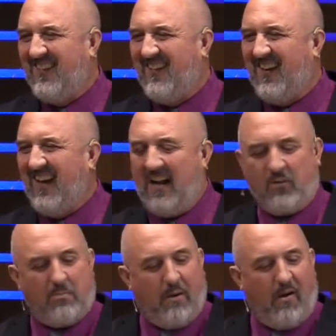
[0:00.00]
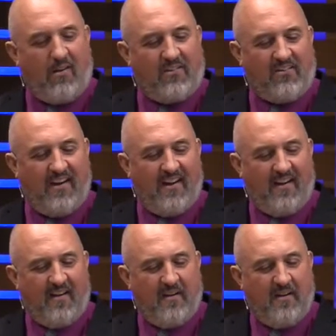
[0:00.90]
And that's what Paul is saying.
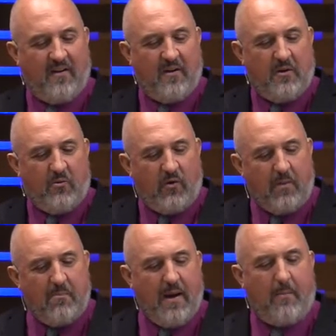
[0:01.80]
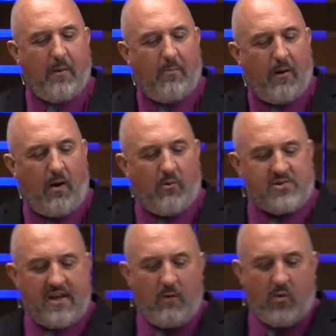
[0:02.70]
Remember, Paul was
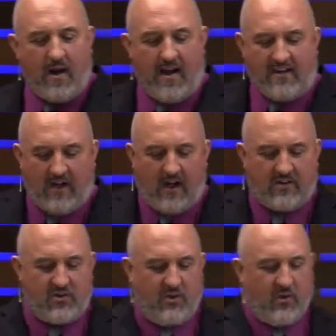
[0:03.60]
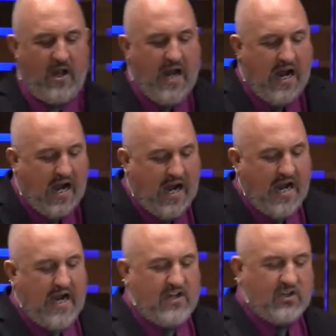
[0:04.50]
saying, what I taught you.
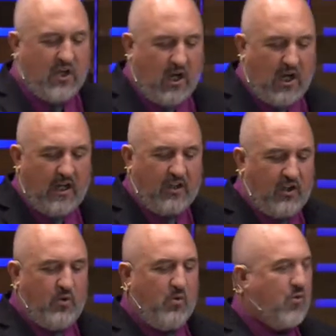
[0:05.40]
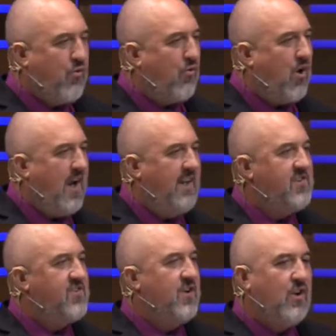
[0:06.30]
I taught you
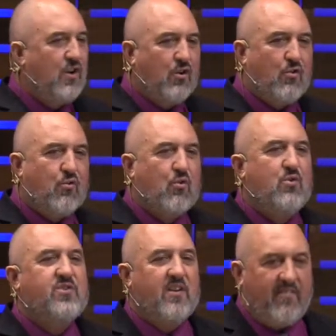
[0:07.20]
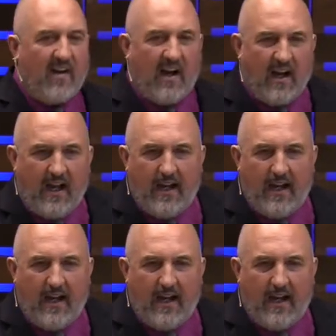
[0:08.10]
Christ crucified.